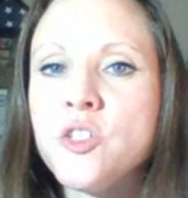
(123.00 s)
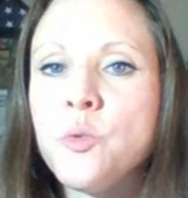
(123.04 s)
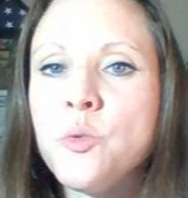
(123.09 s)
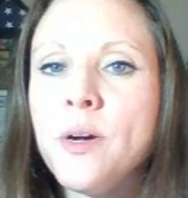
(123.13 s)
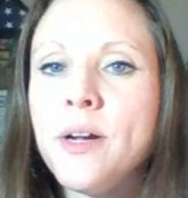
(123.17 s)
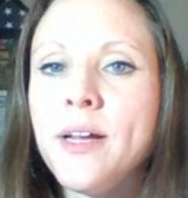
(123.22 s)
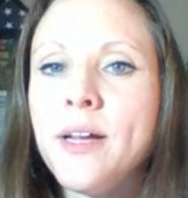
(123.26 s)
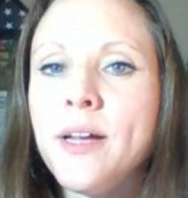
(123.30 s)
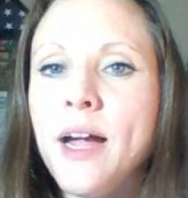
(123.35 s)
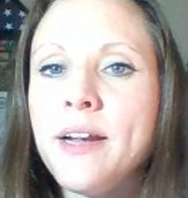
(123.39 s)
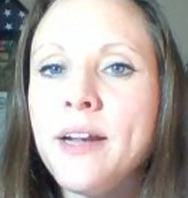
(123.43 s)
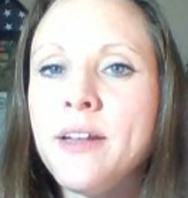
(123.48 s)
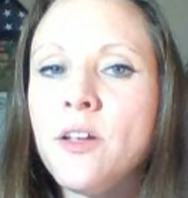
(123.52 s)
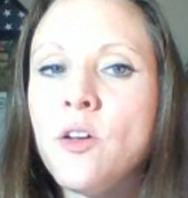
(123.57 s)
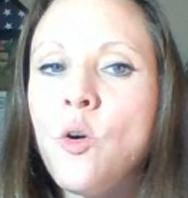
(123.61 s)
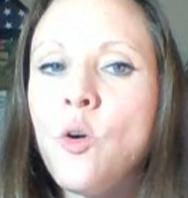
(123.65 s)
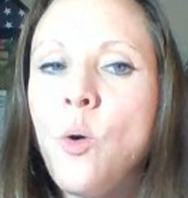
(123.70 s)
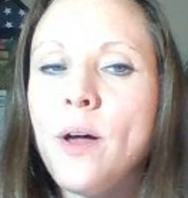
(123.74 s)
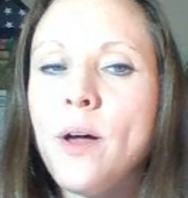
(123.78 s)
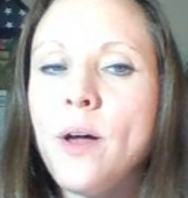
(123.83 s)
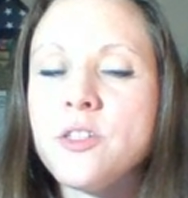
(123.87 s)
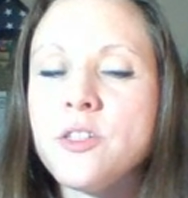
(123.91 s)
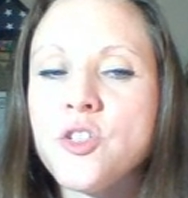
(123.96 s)
into a guiding
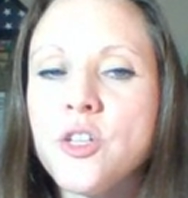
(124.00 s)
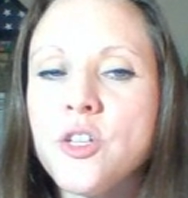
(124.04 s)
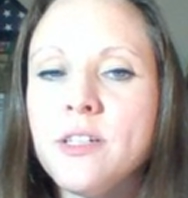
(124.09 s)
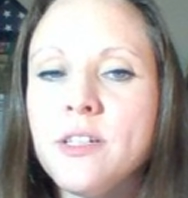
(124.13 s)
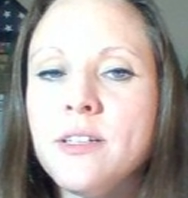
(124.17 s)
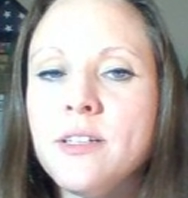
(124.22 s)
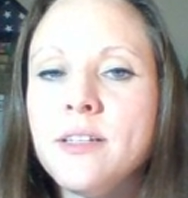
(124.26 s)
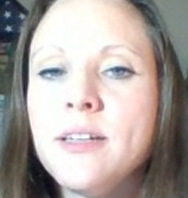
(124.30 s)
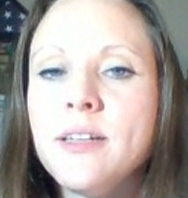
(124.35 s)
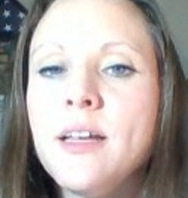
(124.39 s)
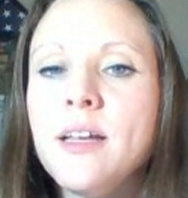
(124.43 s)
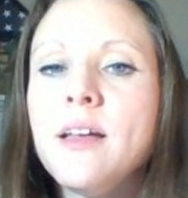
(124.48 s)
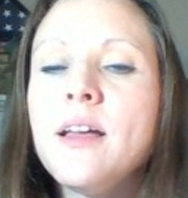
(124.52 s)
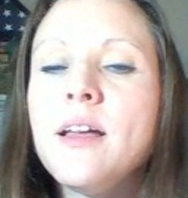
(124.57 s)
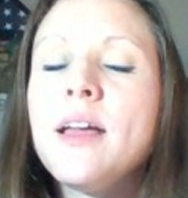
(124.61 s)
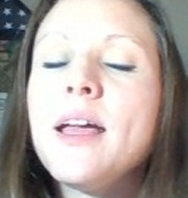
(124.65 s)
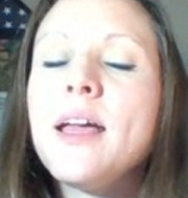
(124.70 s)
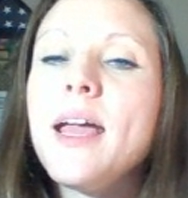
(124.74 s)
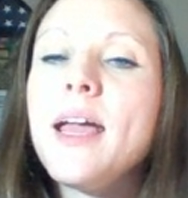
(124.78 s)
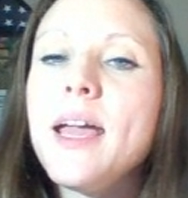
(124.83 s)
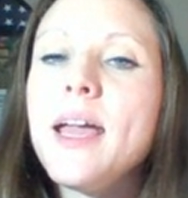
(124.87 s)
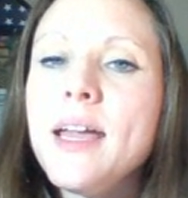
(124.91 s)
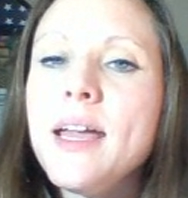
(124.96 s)
question,
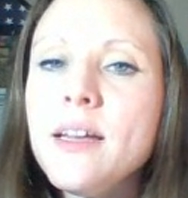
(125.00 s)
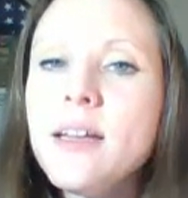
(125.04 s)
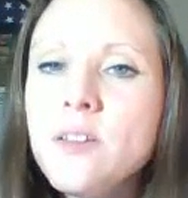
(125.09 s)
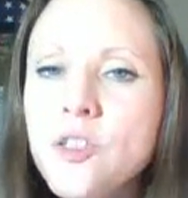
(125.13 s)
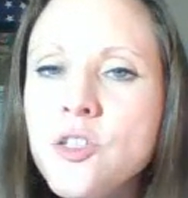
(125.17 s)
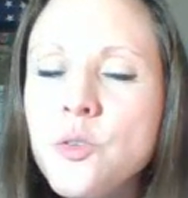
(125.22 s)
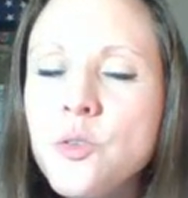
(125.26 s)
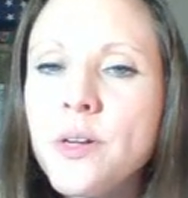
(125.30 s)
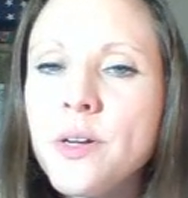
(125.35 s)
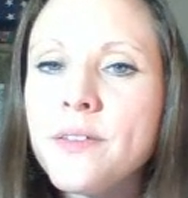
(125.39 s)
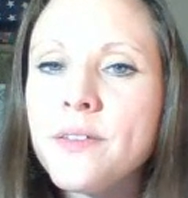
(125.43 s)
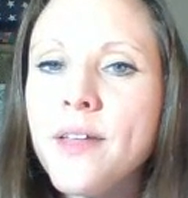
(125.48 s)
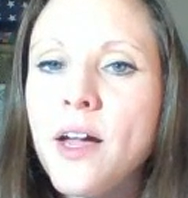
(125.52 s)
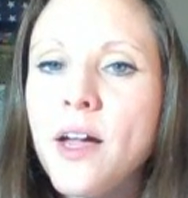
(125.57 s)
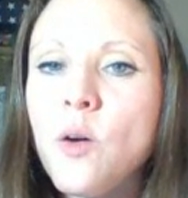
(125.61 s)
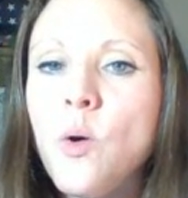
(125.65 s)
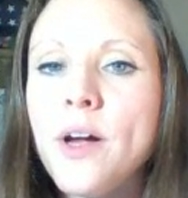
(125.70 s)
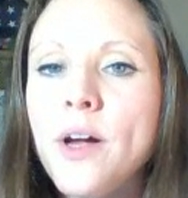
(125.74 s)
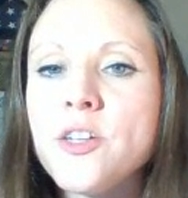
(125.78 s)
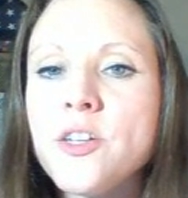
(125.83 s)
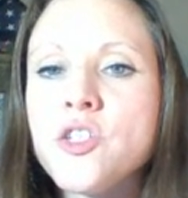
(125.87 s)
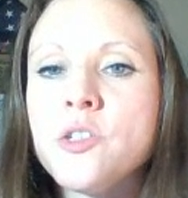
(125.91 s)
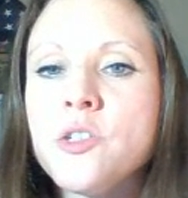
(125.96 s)
answering that
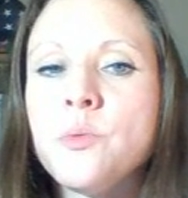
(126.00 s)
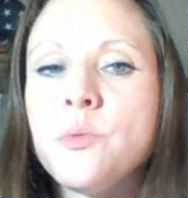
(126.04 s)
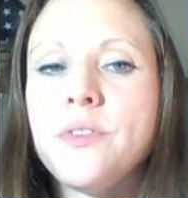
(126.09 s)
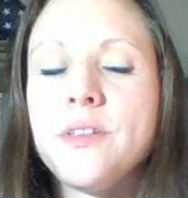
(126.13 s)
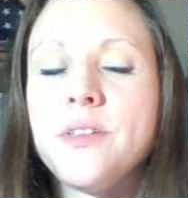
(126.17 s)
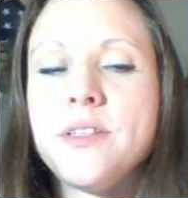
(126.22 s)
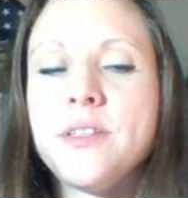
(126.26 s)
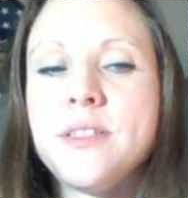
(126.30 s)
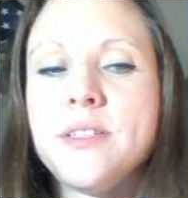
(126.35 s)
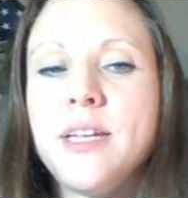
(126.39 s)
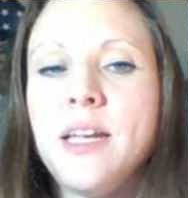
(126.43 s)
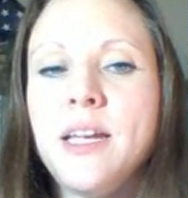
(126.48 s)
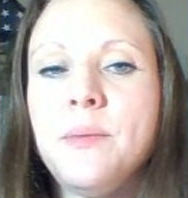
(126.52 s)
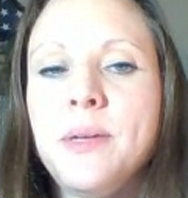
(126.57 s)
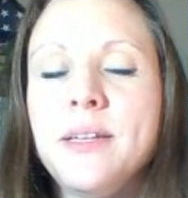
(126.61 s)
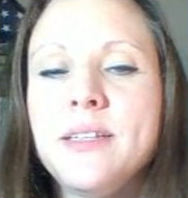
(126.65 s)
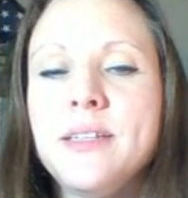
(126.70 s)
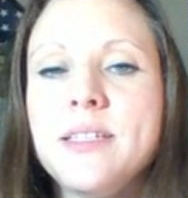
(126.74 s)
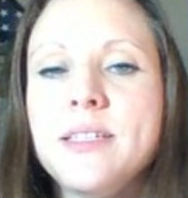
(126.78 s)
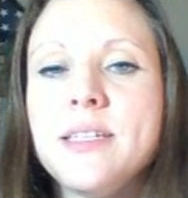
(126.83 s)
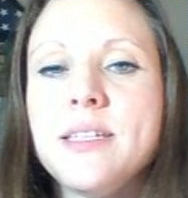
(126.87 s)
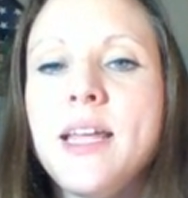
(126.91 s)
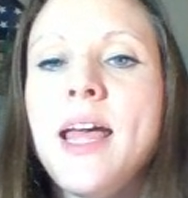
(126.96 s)
question with a
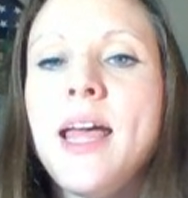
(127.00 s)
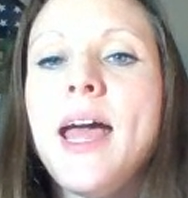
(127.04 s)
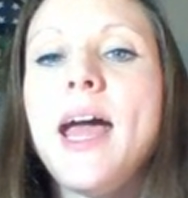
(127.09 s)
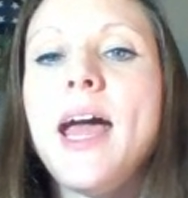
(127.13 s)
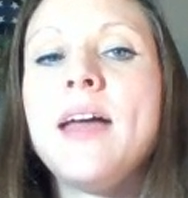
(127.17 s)
statement,